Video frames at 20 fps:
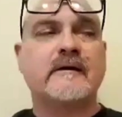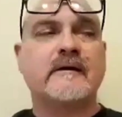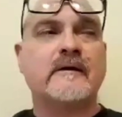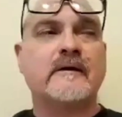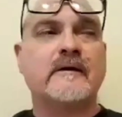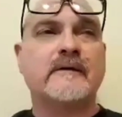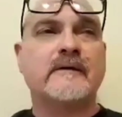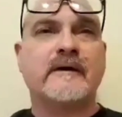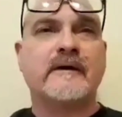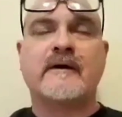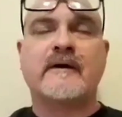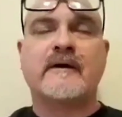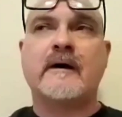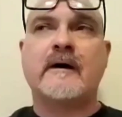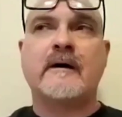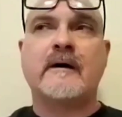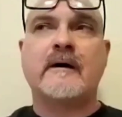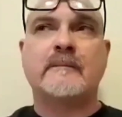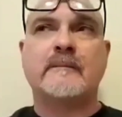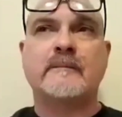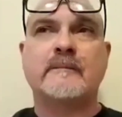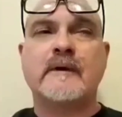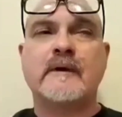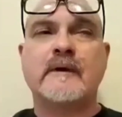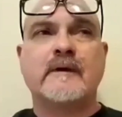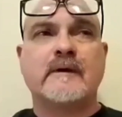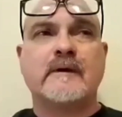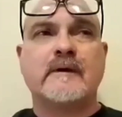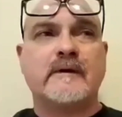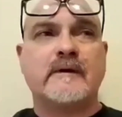healing can only
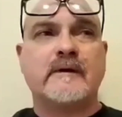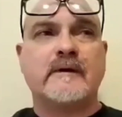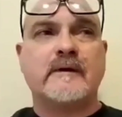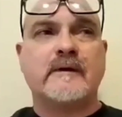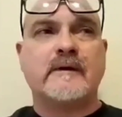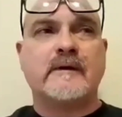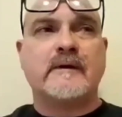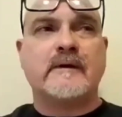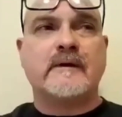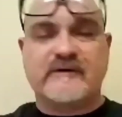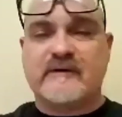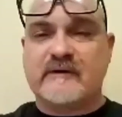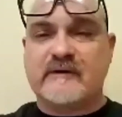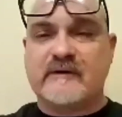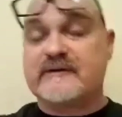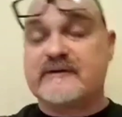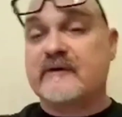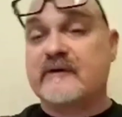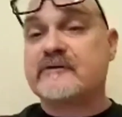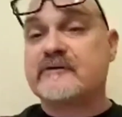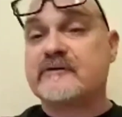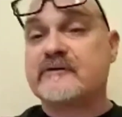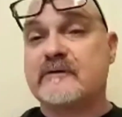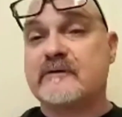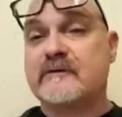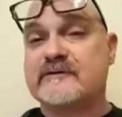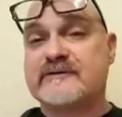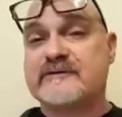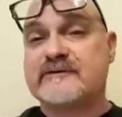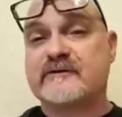come,
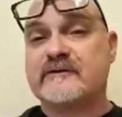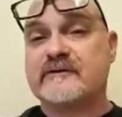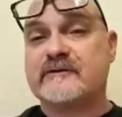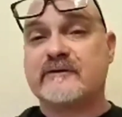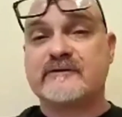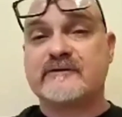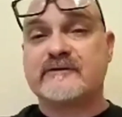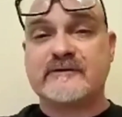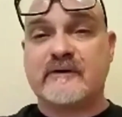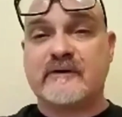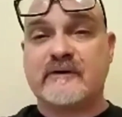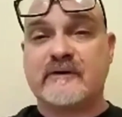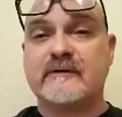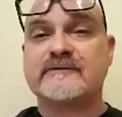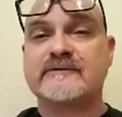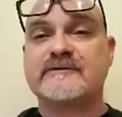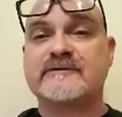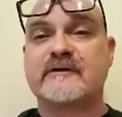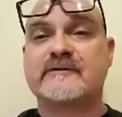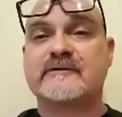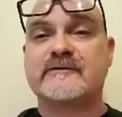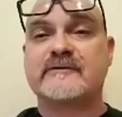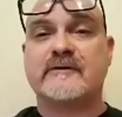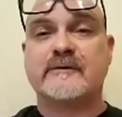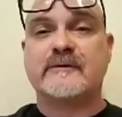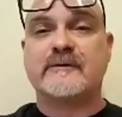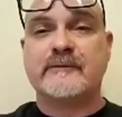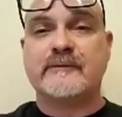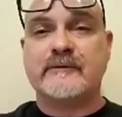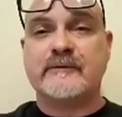the sexual
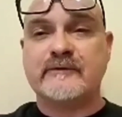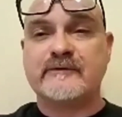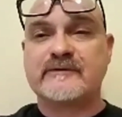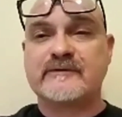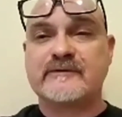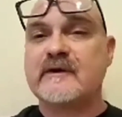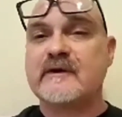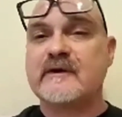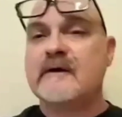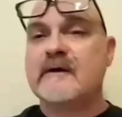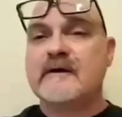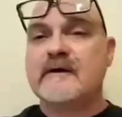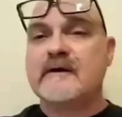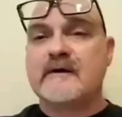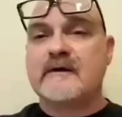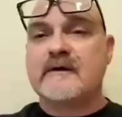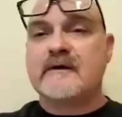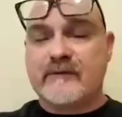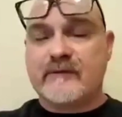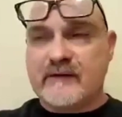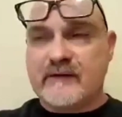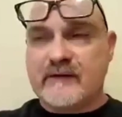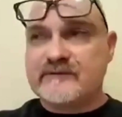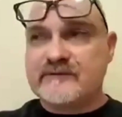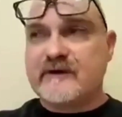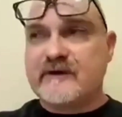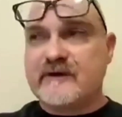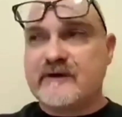assault, sexual abuse,